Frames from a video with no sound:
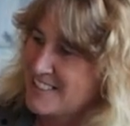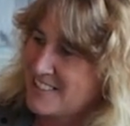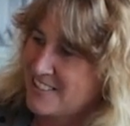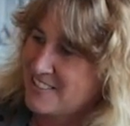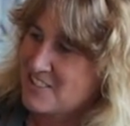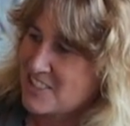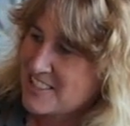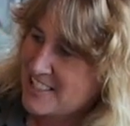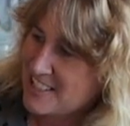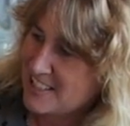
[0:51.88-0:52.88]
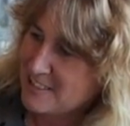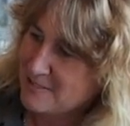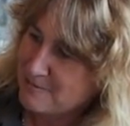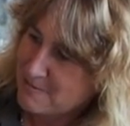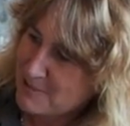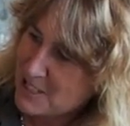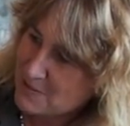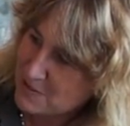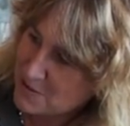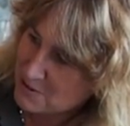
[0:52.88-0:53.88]
So just here, we
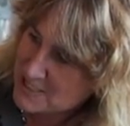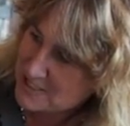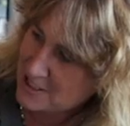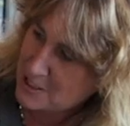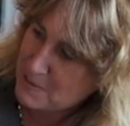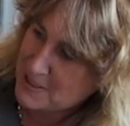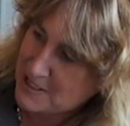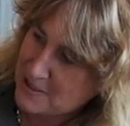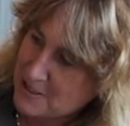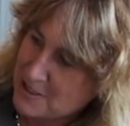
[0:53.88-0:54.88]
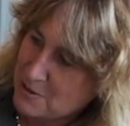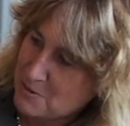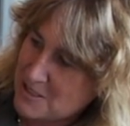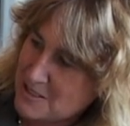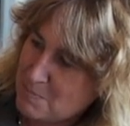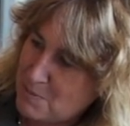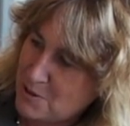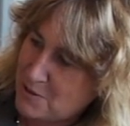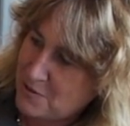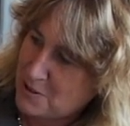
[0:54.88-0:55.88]
have the Forest Sky Pier, which is a
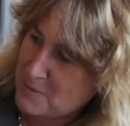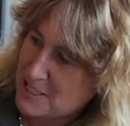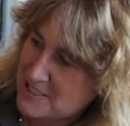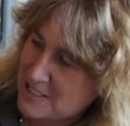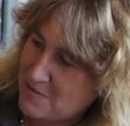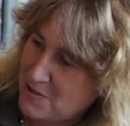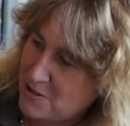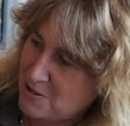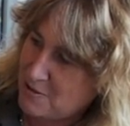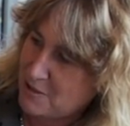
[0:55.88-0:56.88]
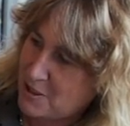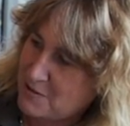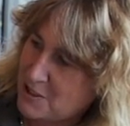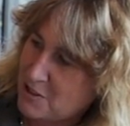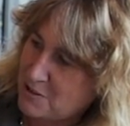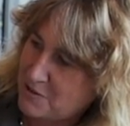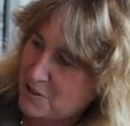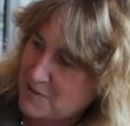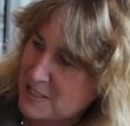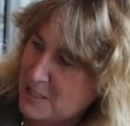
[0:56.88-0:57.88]
beautiful, amazing view over the whole of
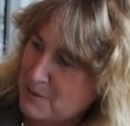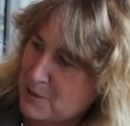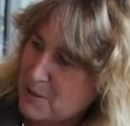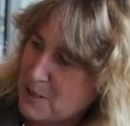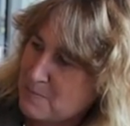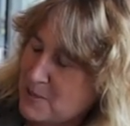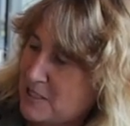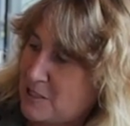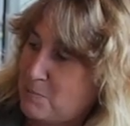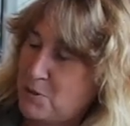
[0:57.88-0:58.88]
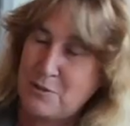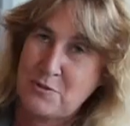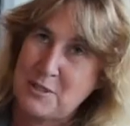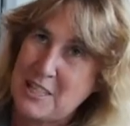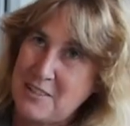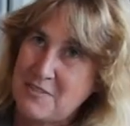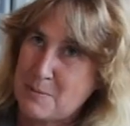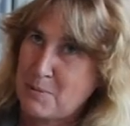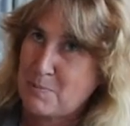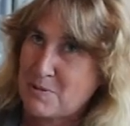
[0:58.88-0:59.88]
Coffs Harbour made out of beautiful native
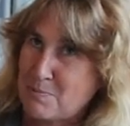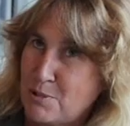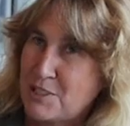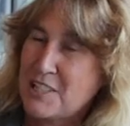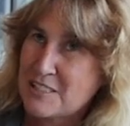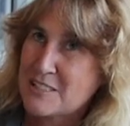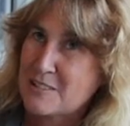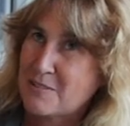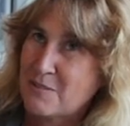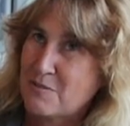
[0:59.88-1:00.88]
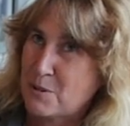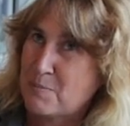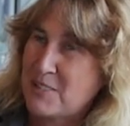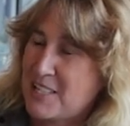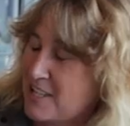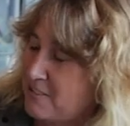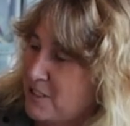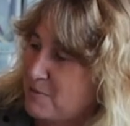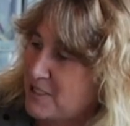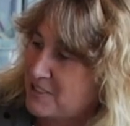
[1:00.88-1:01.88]
timber products from the
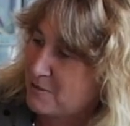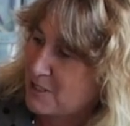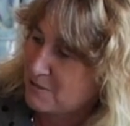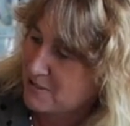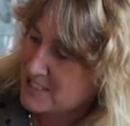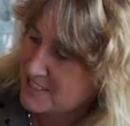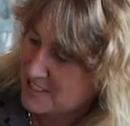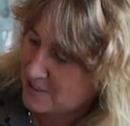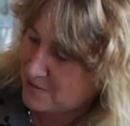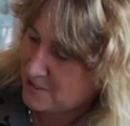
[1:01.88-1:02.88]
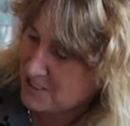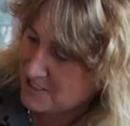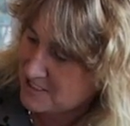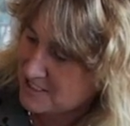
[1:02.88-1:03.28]
area around Orara East State Forest.